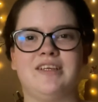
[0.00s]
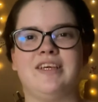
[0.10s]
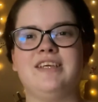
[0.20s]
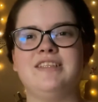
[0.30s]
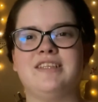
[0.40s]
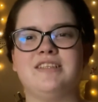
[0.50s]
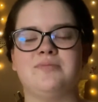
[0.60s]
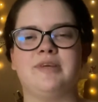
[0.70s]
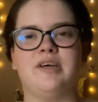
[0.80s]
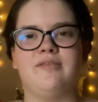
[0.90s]
Like I said, there's
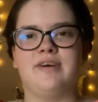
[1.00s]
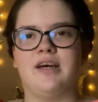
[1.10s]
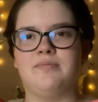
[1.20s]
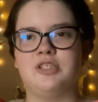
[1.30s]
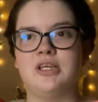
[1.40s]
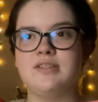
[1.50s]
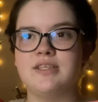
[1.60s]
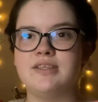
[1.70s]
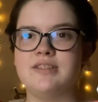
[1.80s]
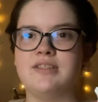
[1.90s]
a bit of um,
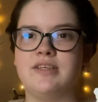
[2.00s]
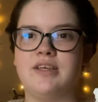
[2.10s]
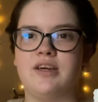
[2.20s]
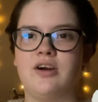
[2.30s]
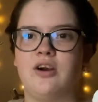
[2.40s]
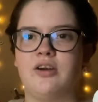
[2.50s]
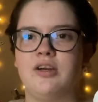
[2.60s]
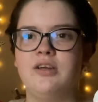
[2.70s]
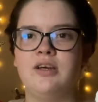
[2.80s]
gelatin because it did get harder.